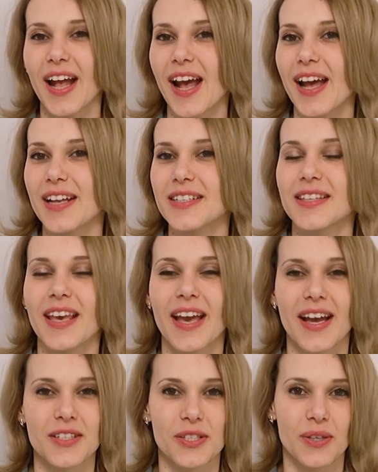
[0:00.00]
and the
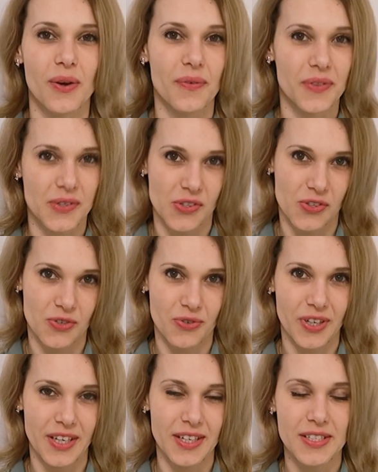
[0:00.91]
end of the
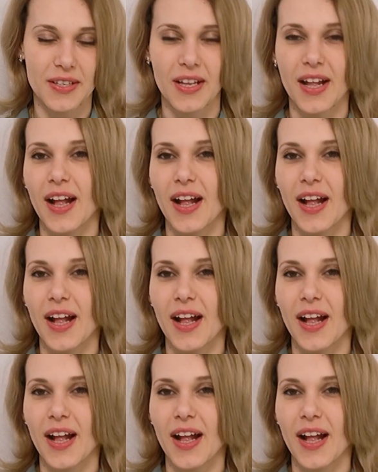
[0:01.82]
street.